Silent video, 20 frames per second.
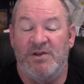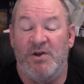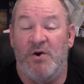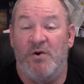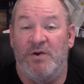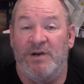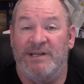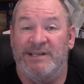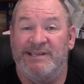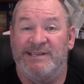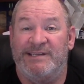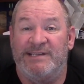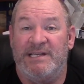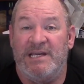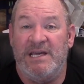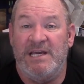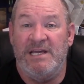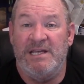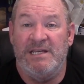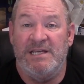known as
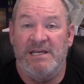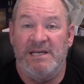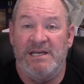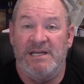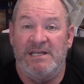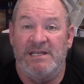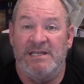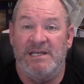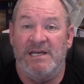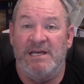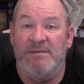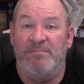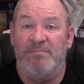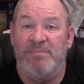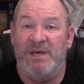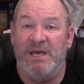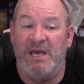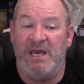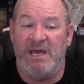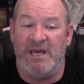
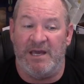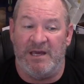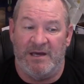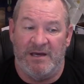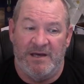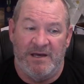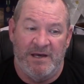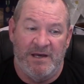ZDDP.